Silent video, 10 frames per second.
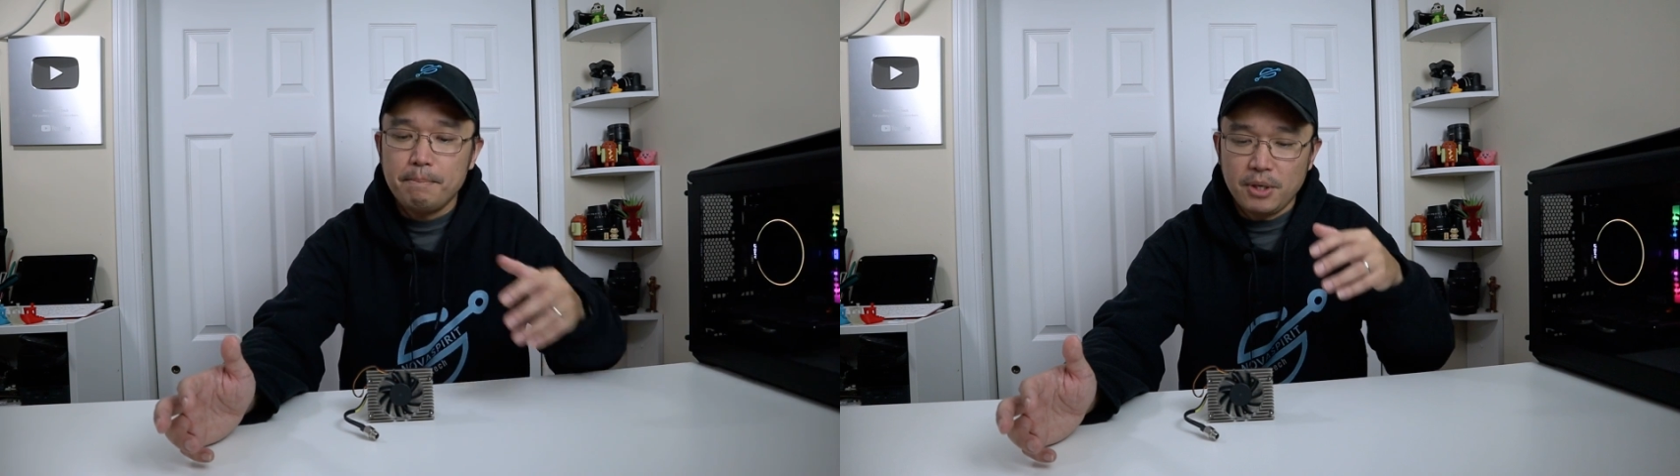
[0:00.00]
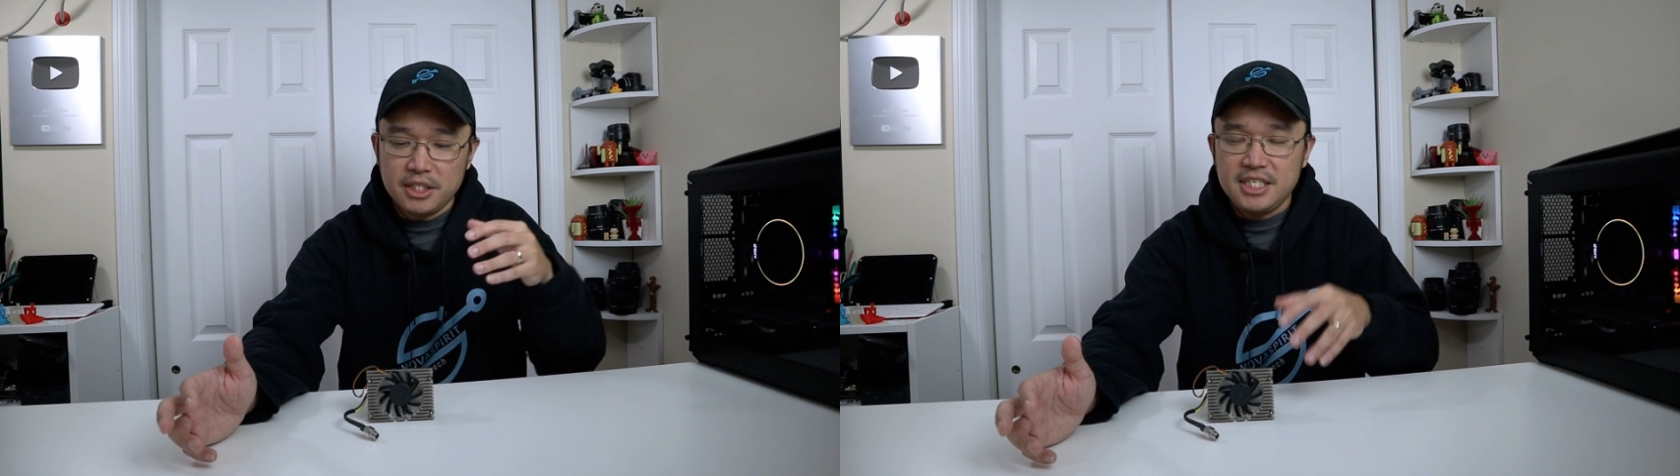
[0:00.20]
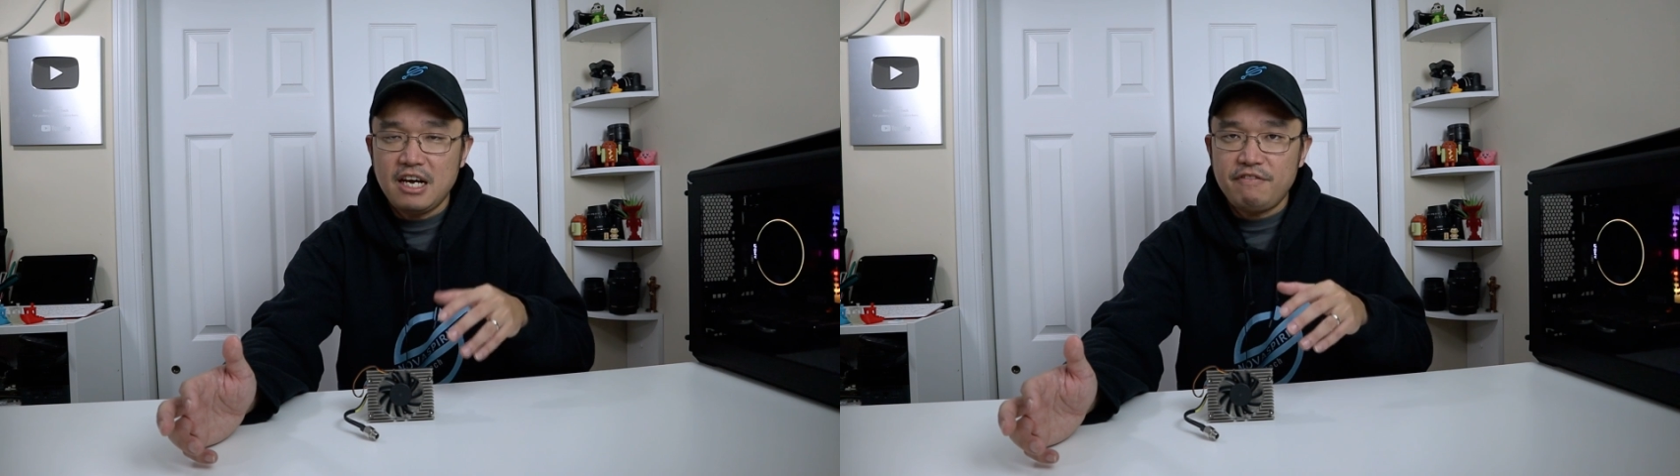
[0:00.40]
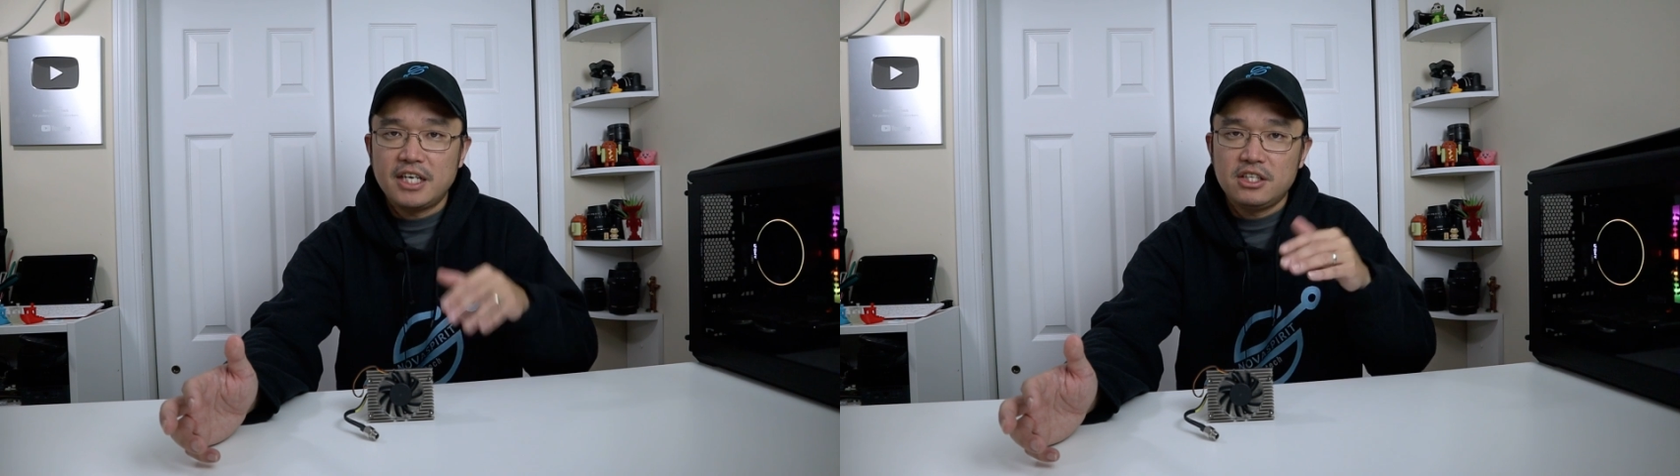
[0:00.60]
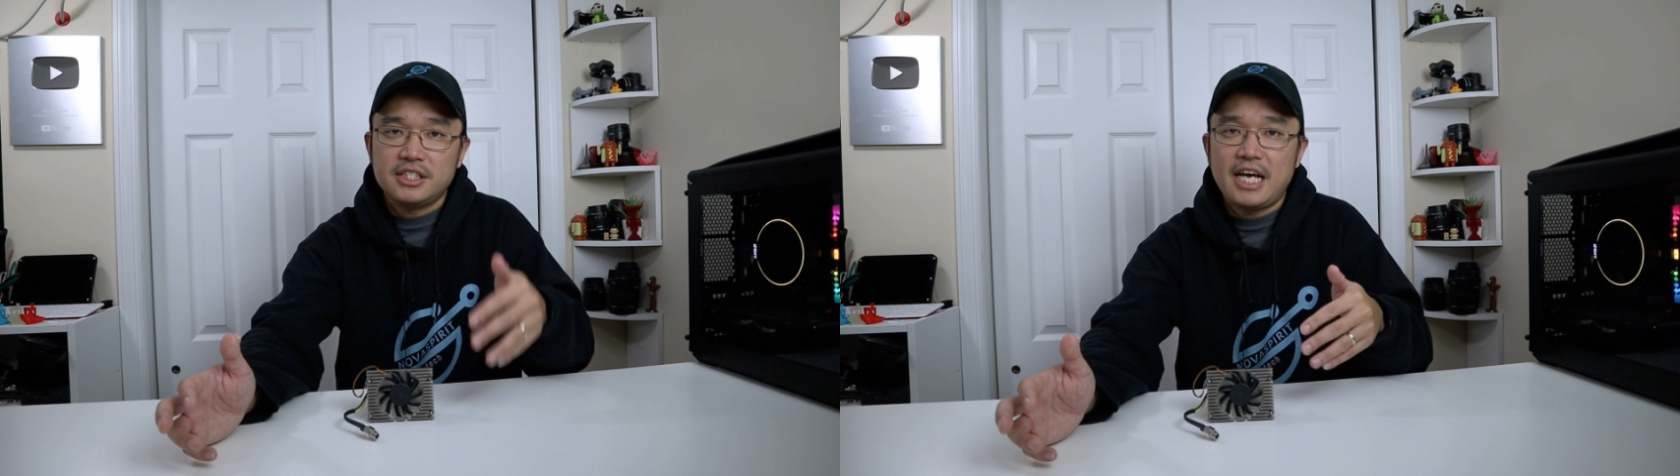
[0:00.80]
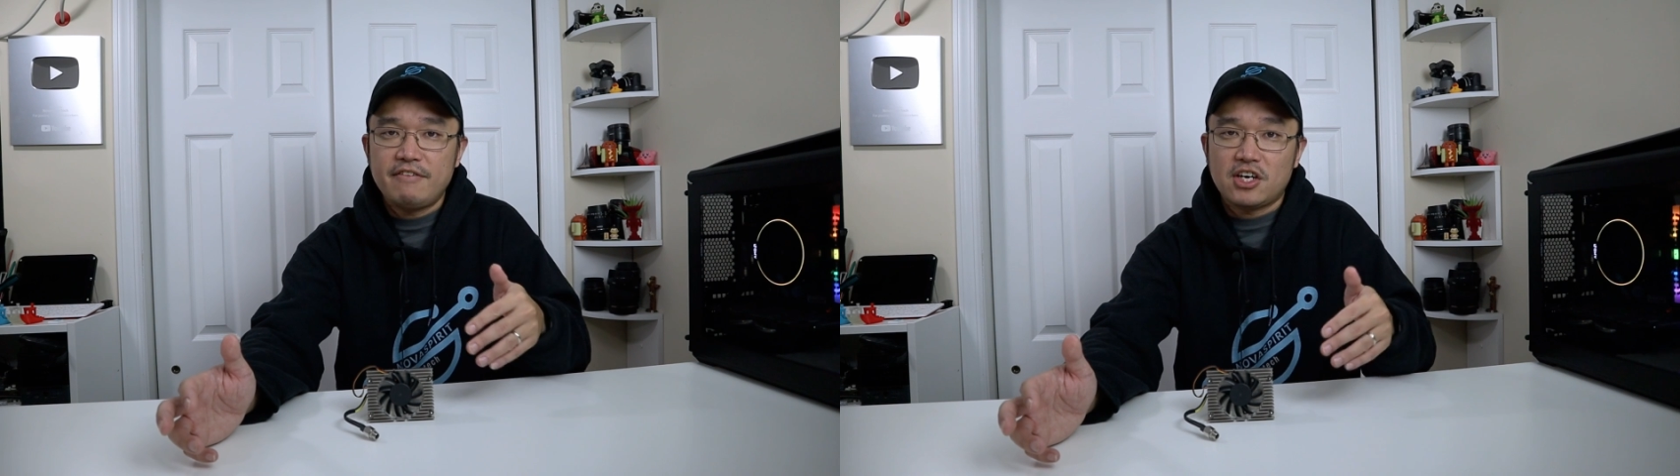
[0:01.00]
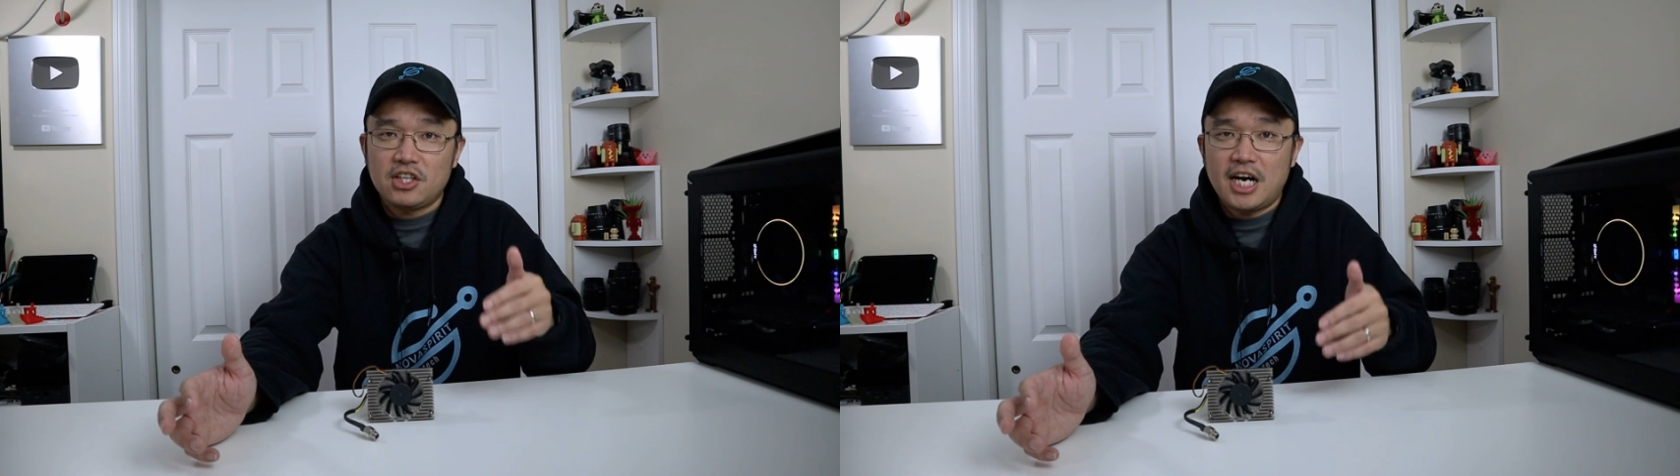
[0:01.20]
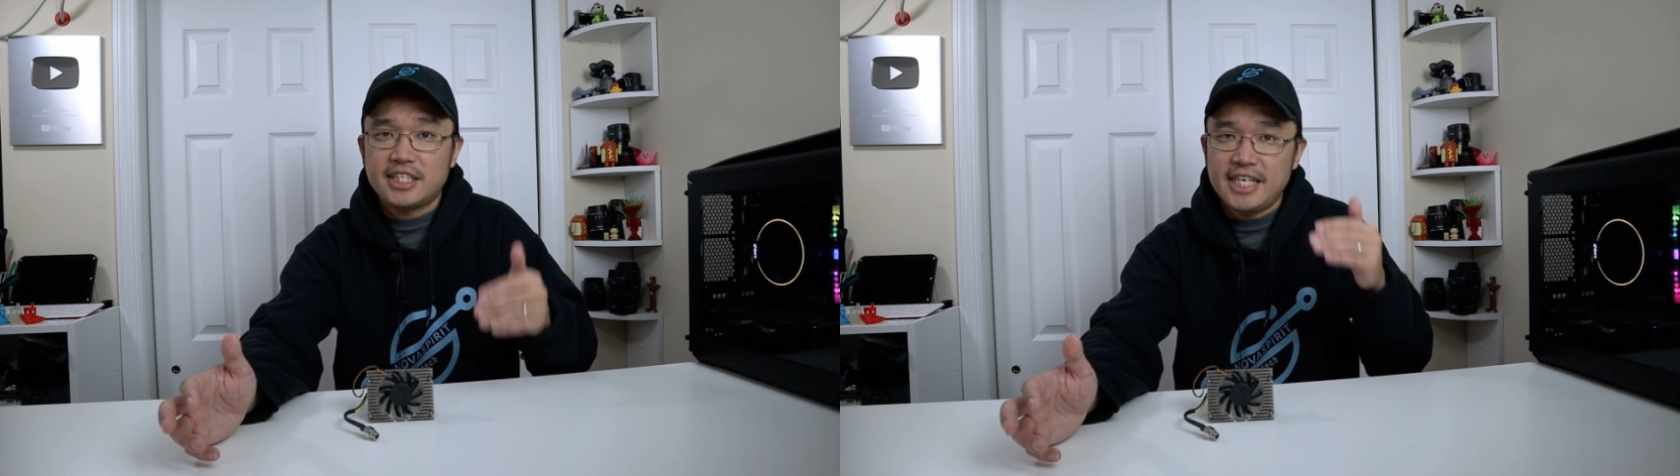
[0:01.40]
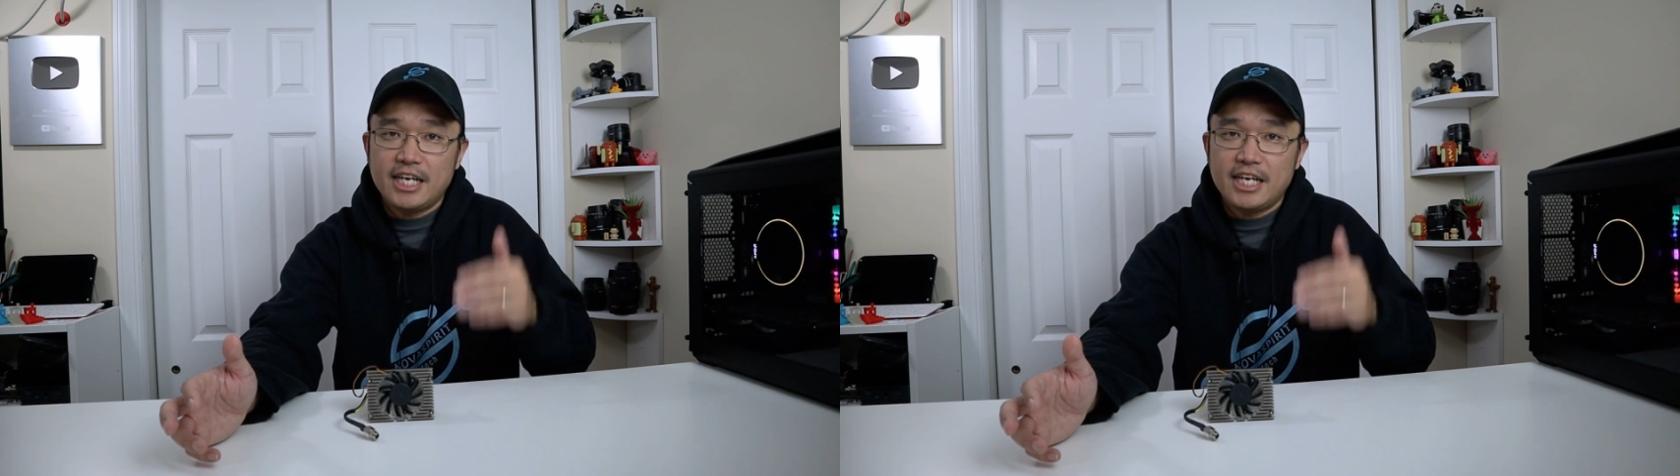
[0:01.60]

But DFI does have it clocked